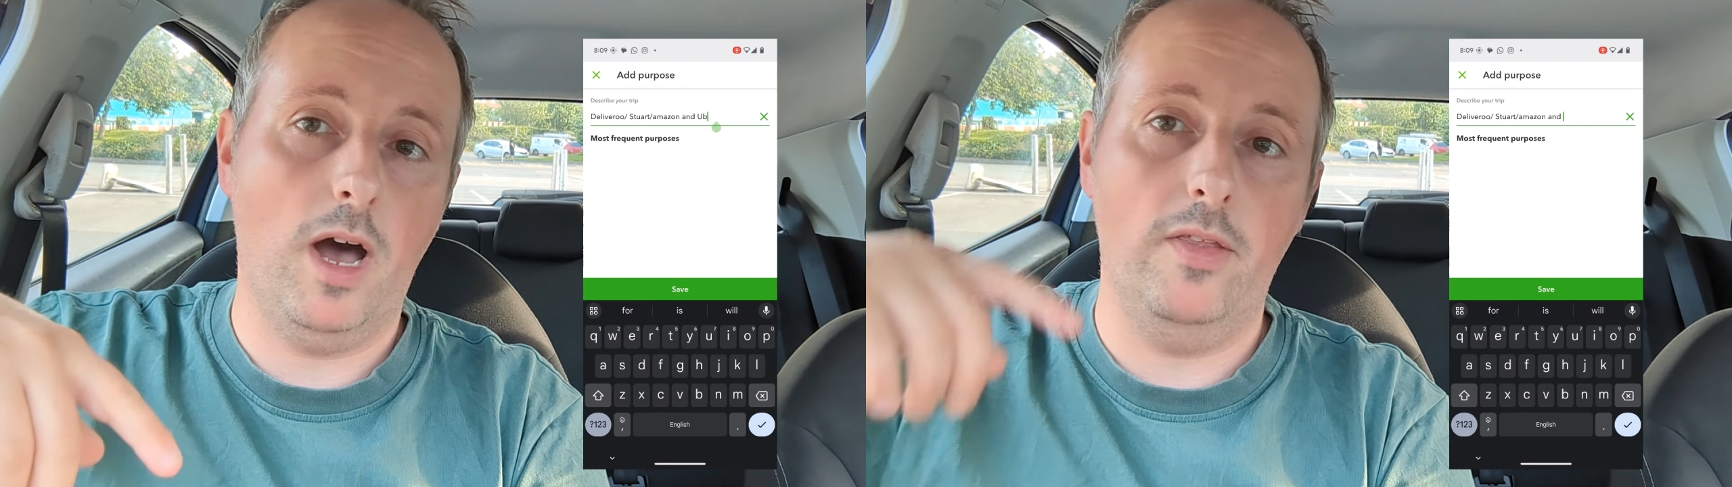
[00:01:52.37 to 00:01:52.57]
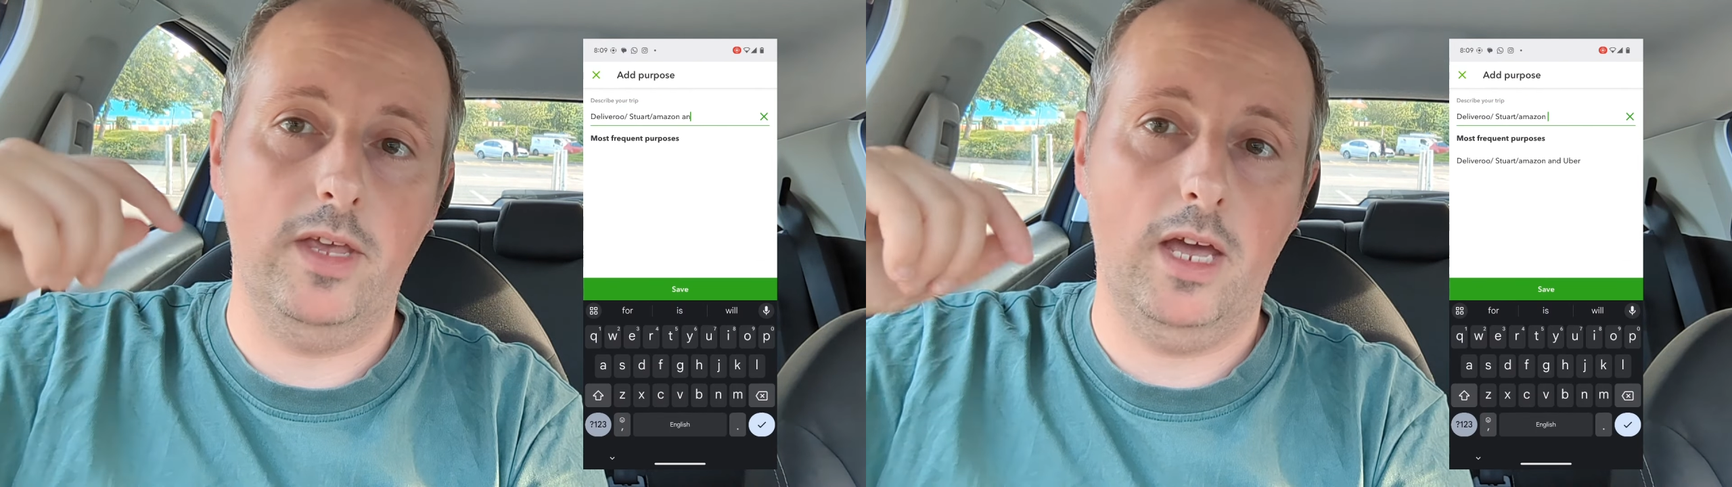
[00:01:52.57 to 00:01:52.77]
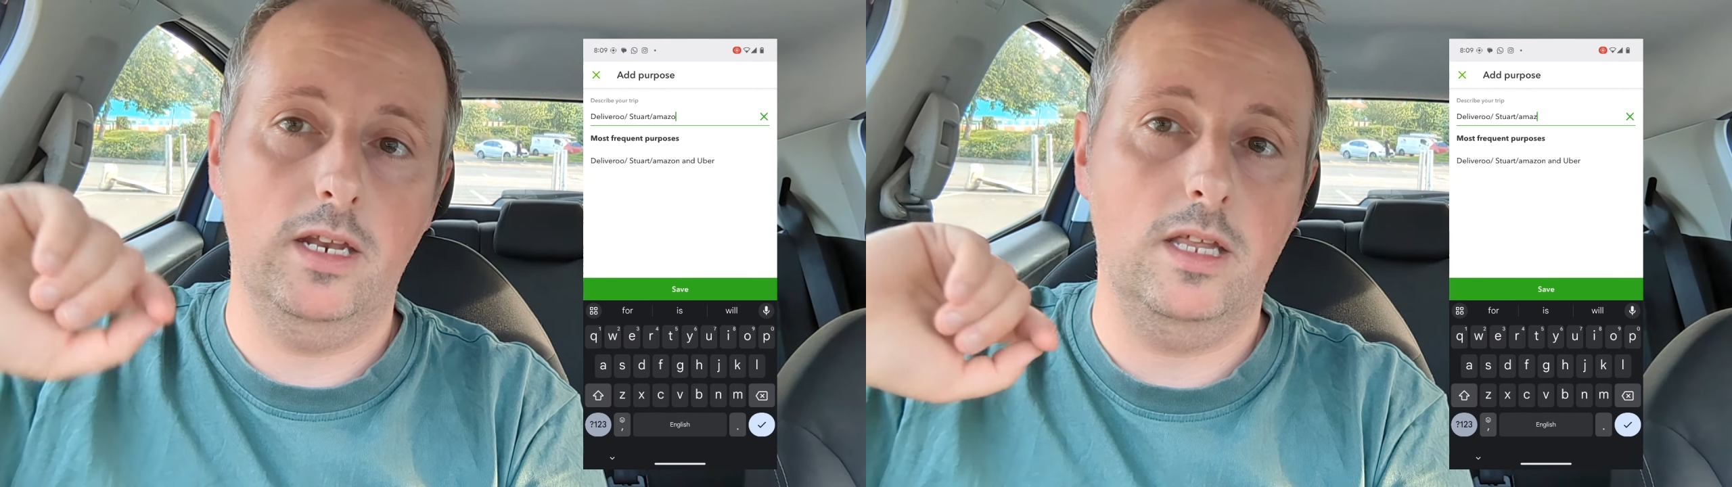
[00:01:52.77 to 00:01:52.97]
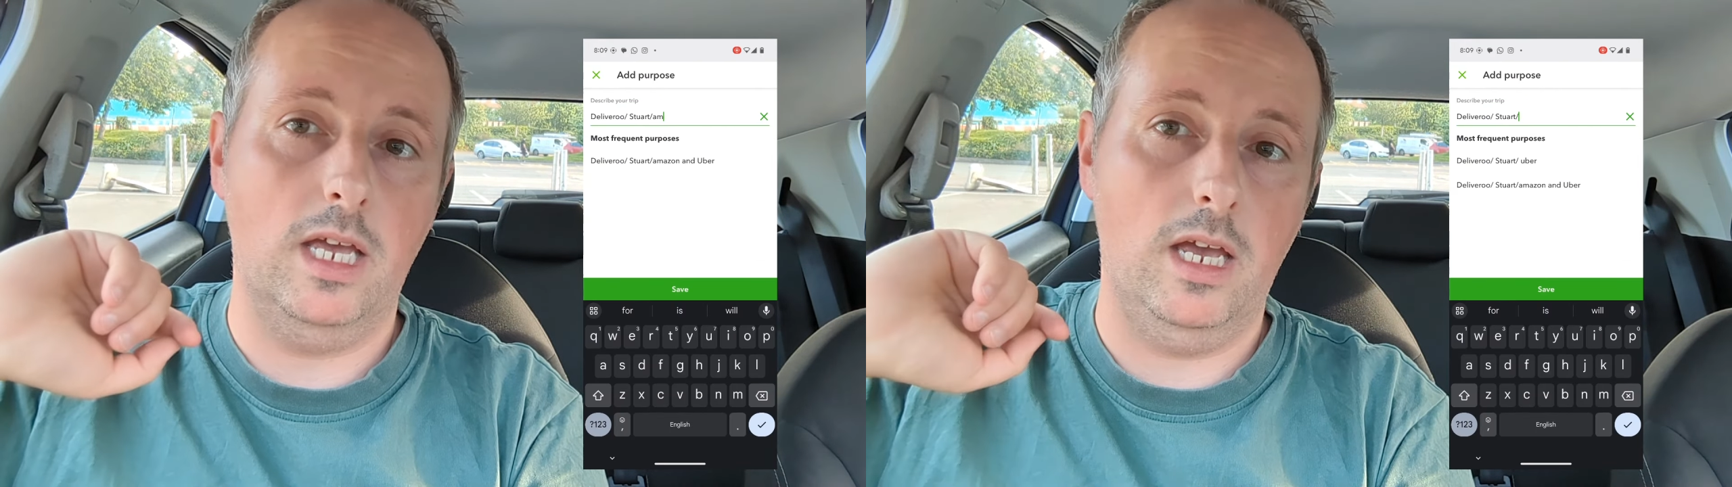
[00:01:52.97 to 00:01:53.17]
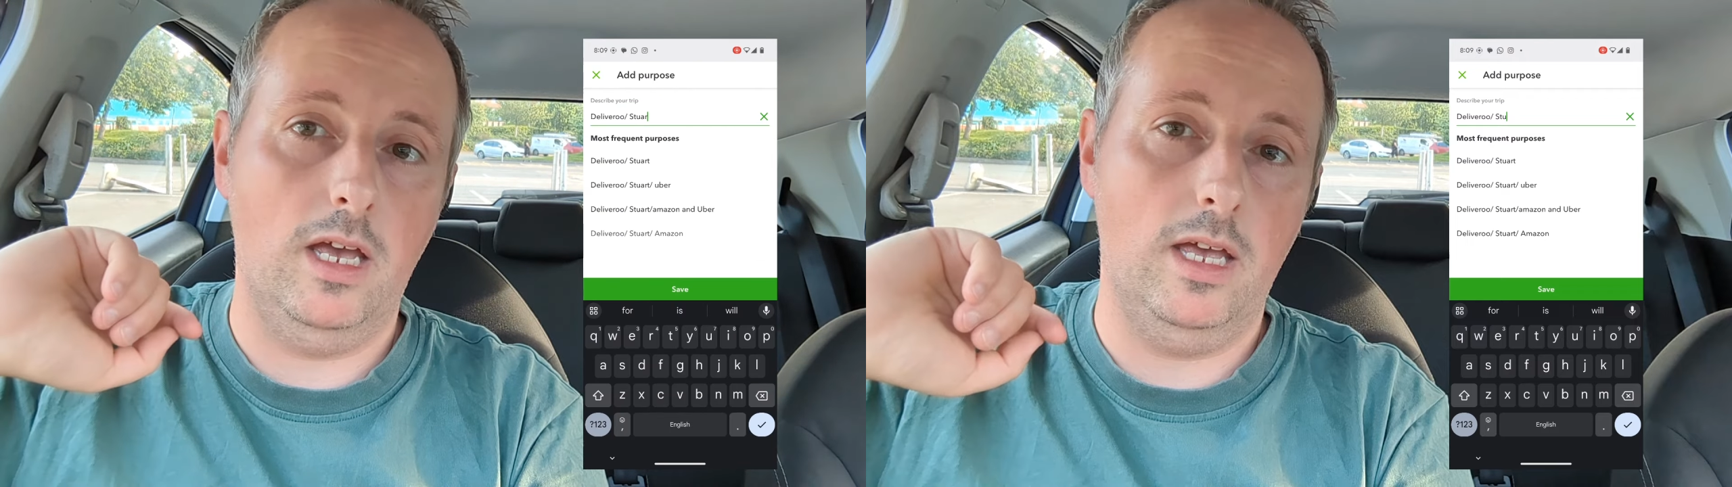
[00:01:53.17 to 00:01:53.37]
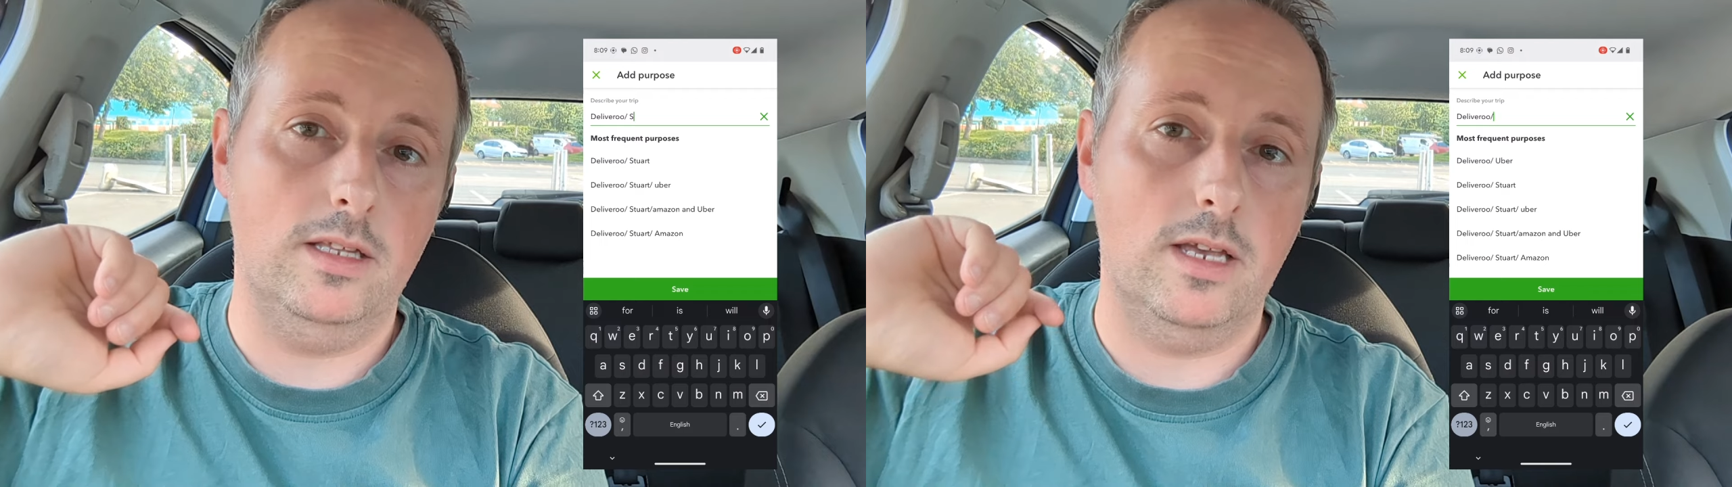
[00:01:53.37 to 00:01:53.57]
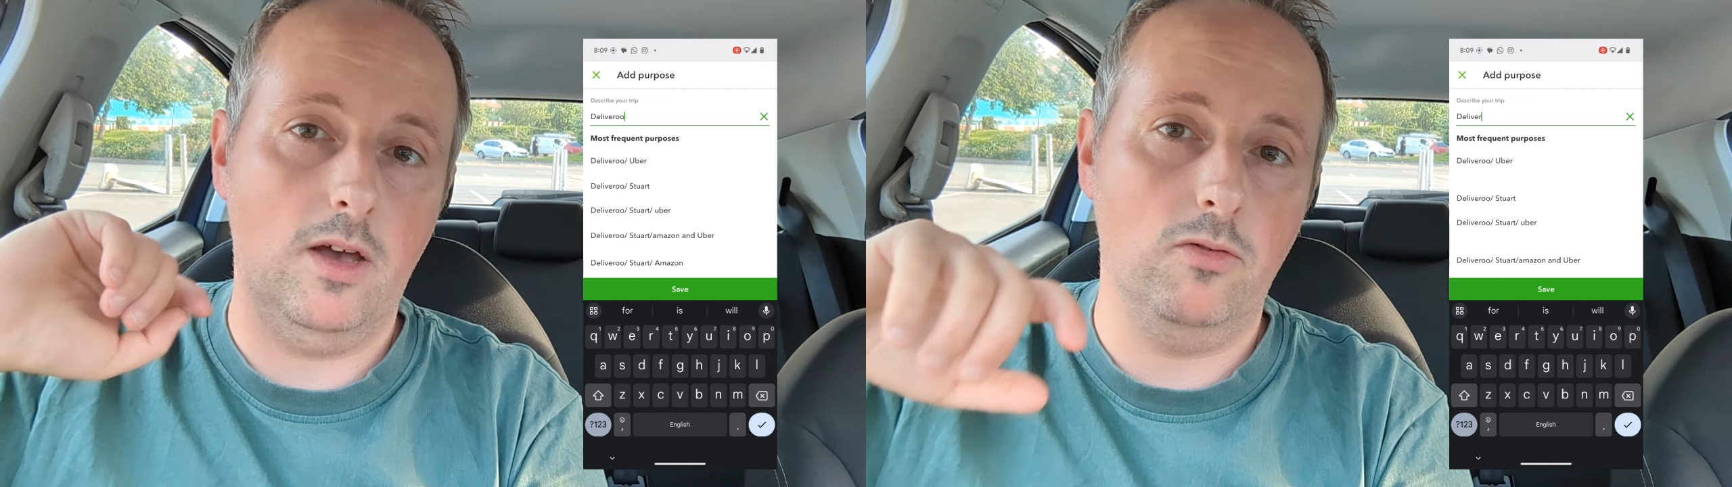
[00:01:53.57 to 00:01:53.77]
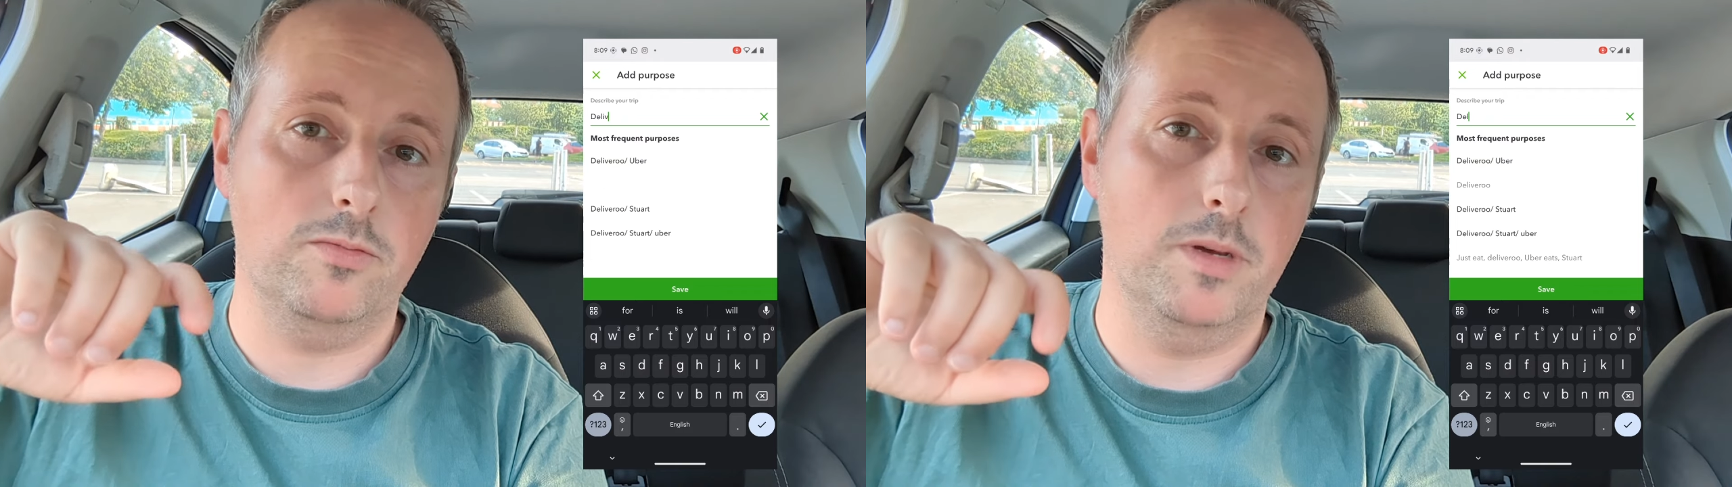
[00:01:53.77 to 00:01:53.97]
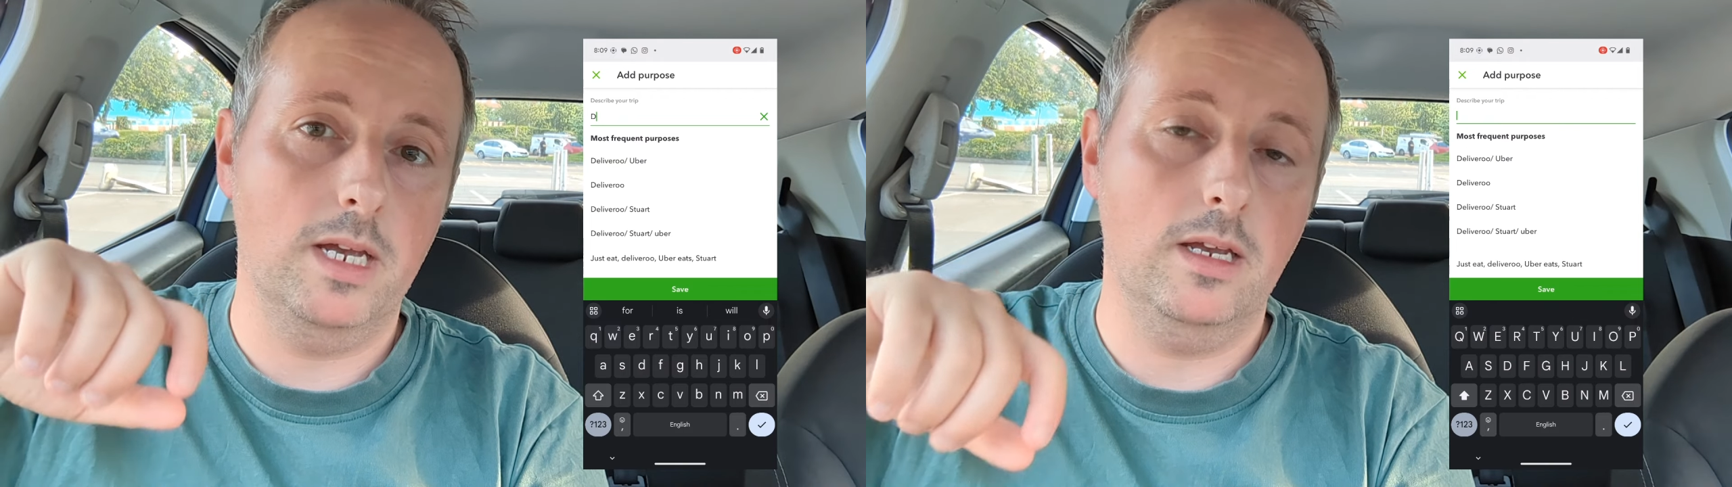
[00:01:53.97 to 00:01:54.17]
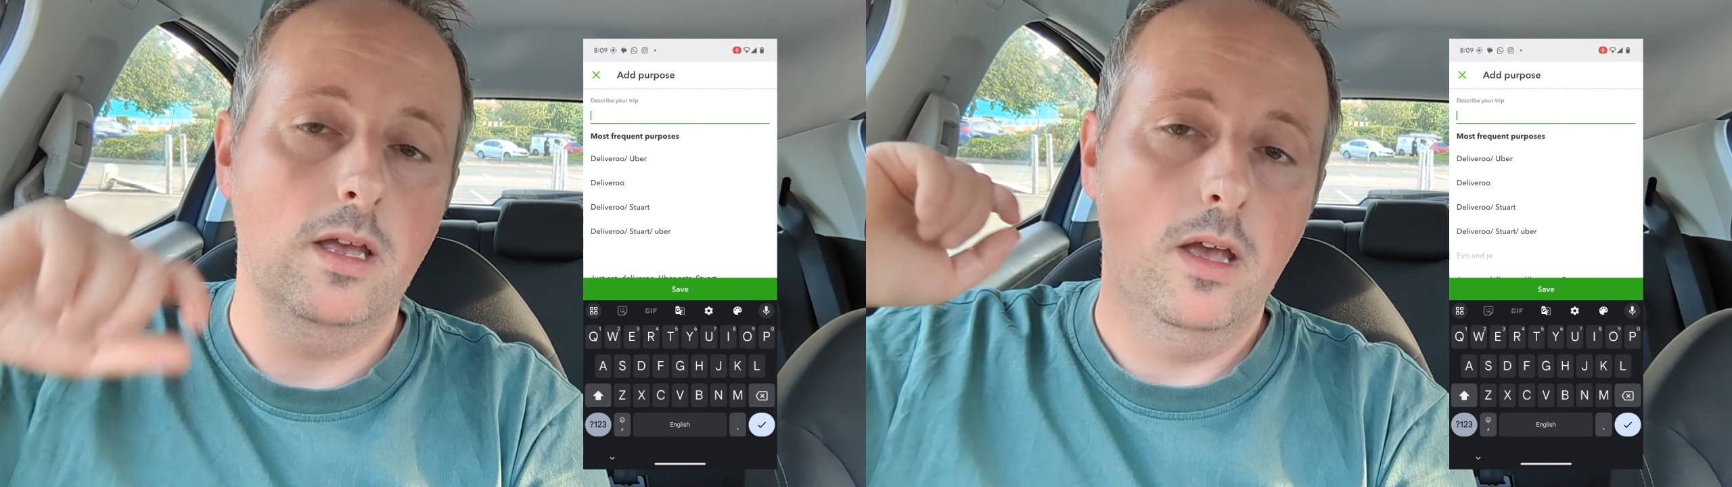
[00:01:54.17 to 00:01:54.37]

At the end of the year, it tells me